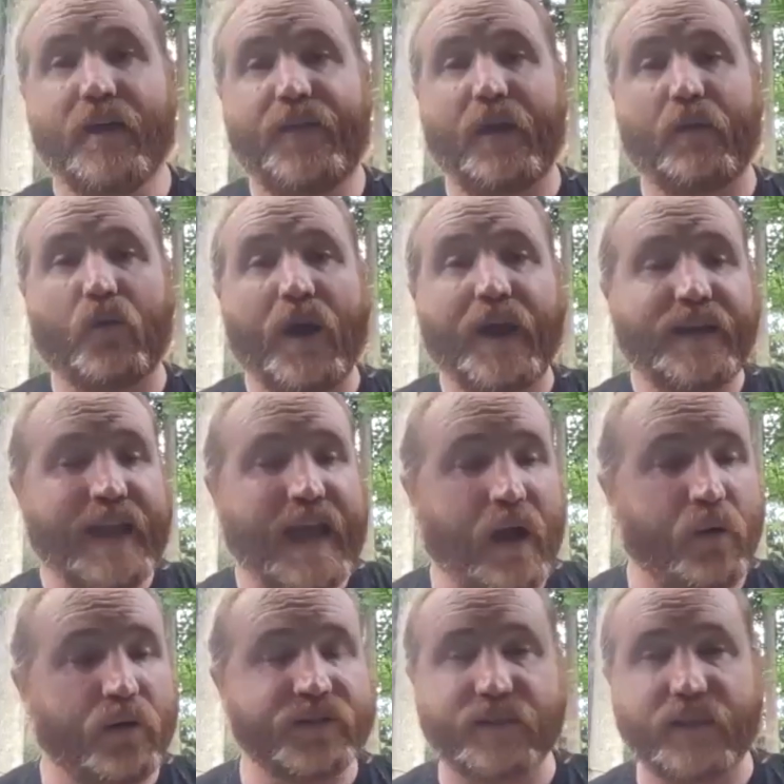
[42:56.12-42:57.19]
that right
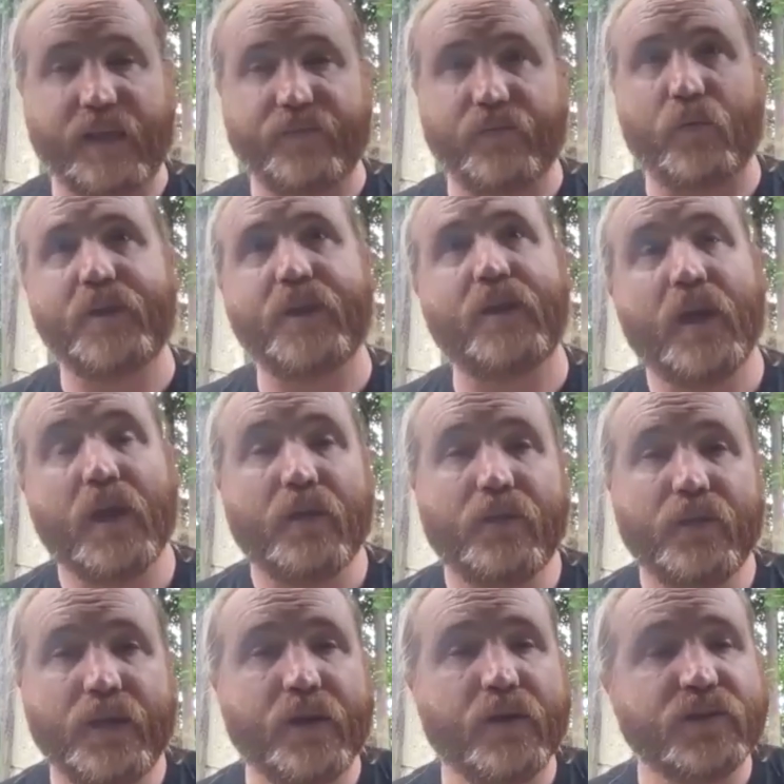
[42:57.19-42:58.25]
now is left. I mean,
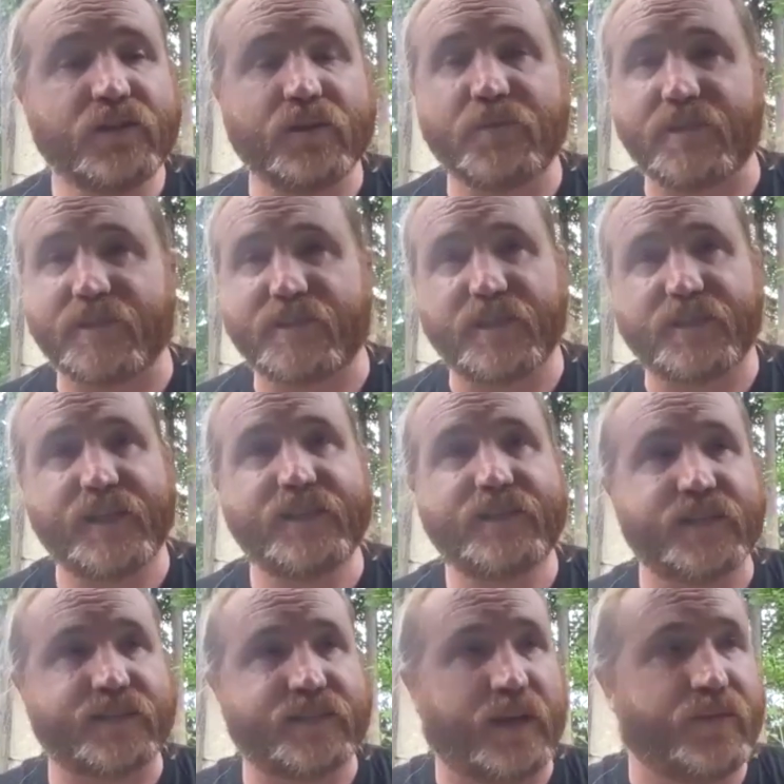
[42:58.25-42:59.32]
here's some of the
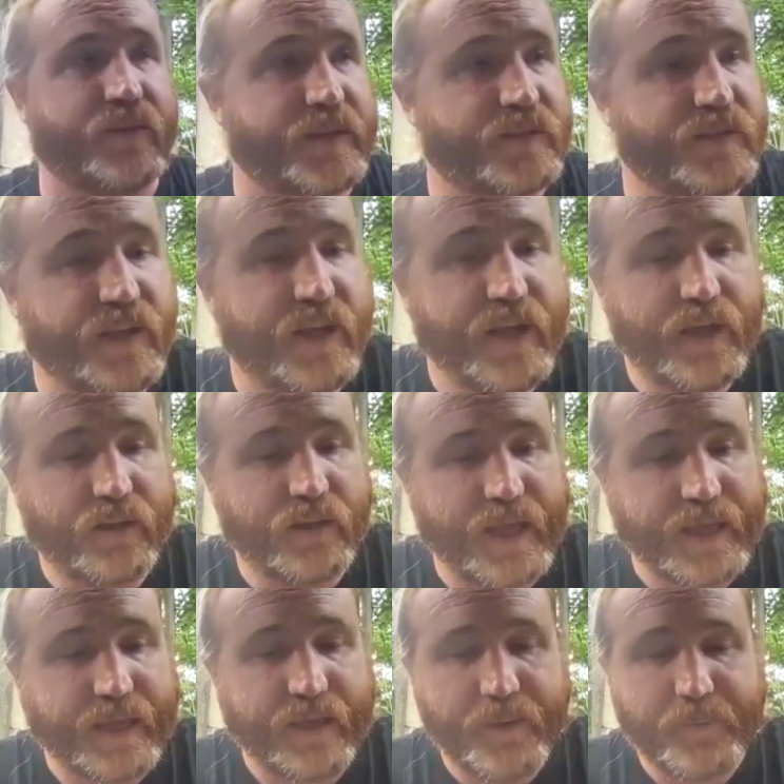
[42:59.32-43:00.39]
statistics on this.
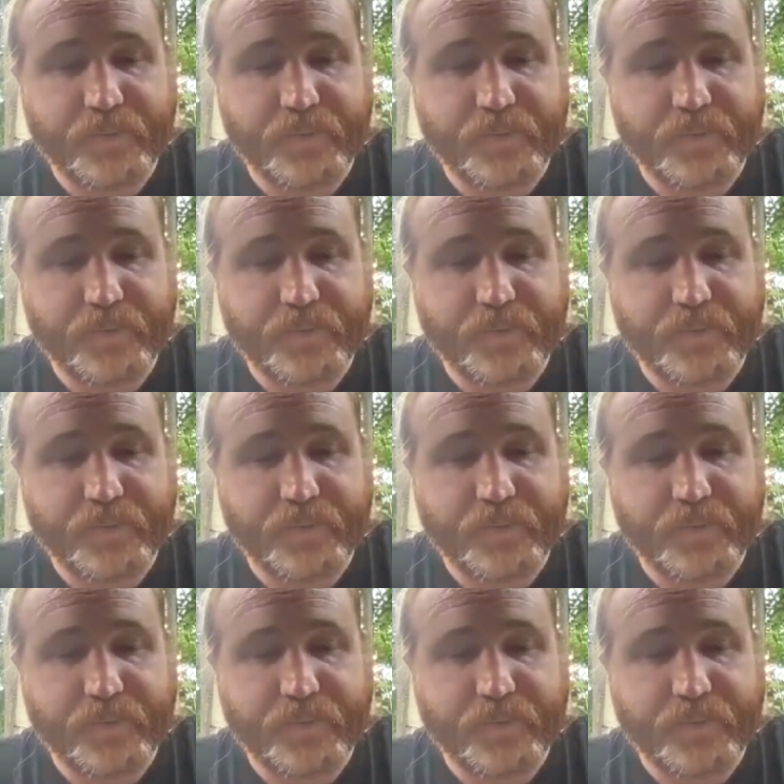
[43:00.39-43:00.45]
Like